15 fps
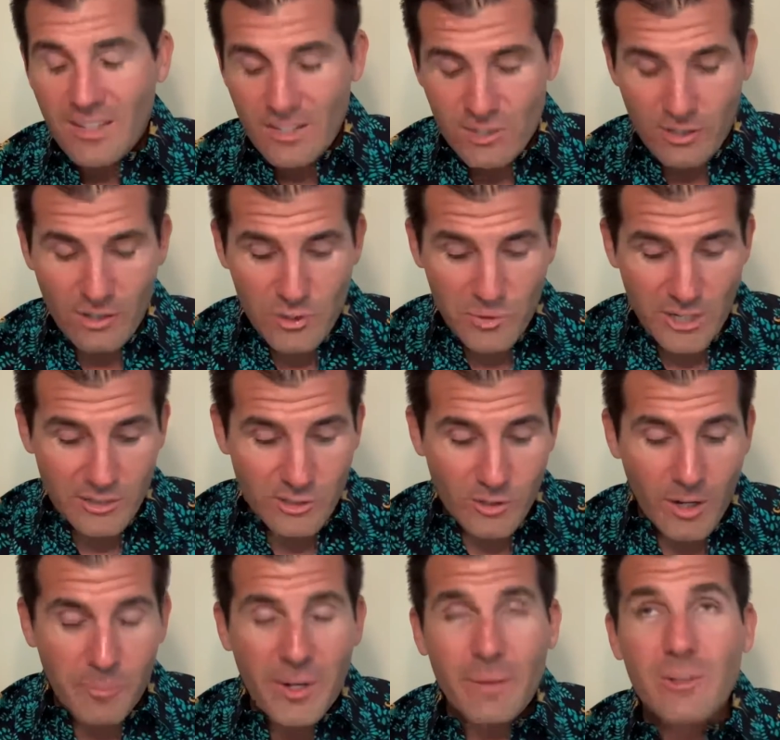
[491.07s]
So here's what I'll do. I'll
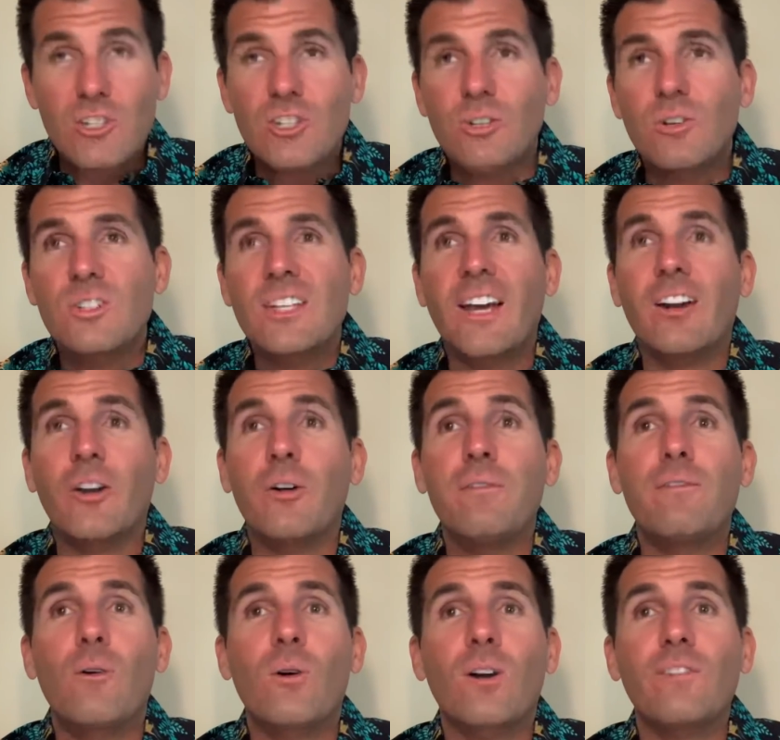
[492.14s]
probably choose, I don't know,
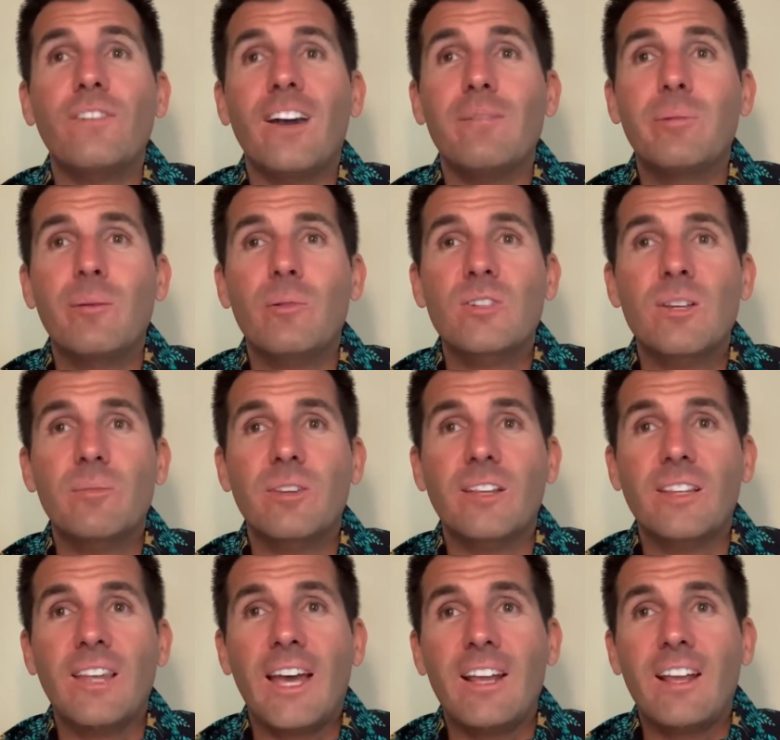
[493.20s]
4 or 5 people, something
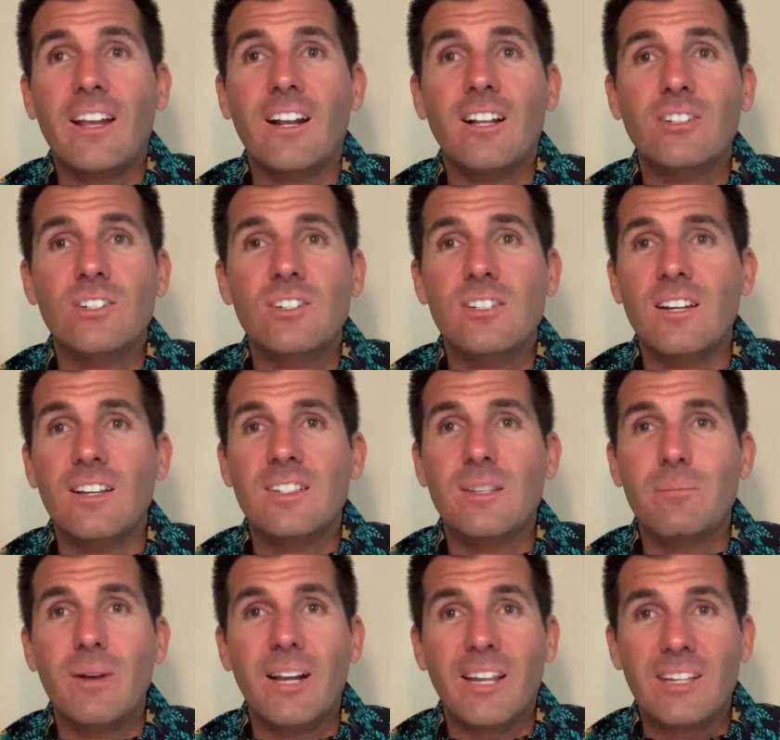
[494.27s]
like that, and I'll just send you some
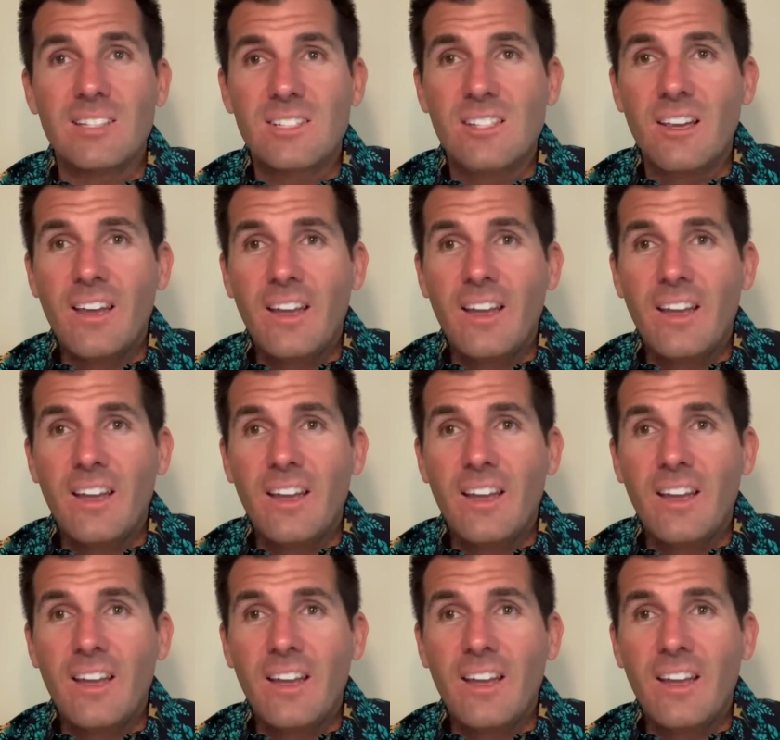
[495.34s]
monies.